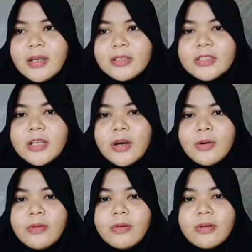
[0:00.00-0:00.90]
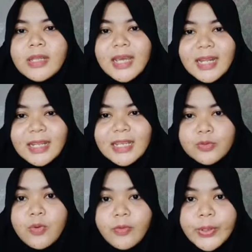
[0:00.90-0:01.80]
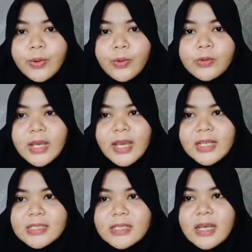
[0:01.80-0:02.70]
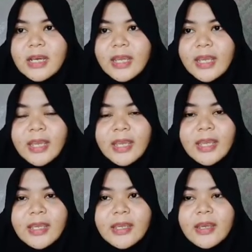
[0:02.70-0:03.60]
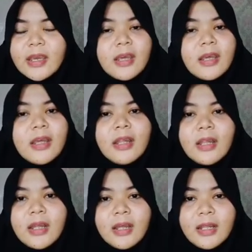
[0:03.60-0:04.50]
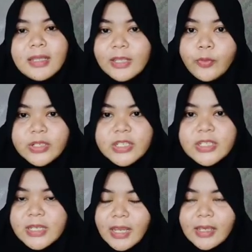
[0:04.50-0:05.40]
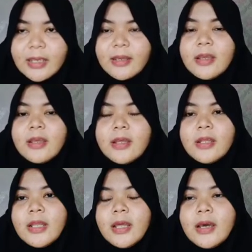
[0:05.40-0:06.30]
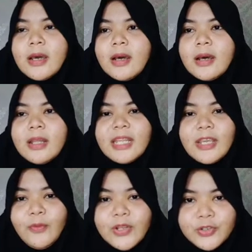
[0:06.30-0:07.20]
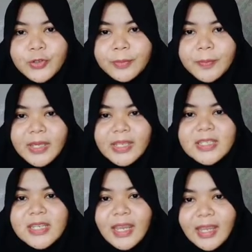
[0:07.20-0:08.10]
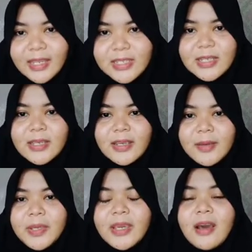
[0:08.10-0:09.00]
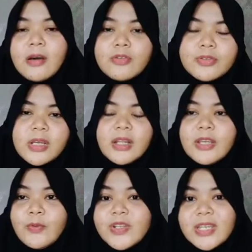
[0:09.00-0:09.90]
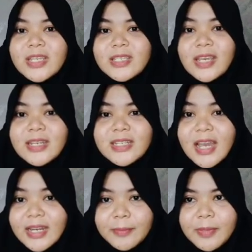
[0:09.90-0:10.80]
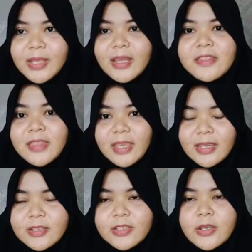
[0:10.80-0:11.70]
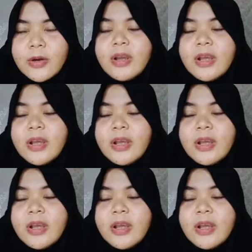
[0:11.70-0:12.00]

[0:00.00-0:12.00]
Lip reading: so that is what we call as a, language change. Language could be changing because language is a dynamic thing. So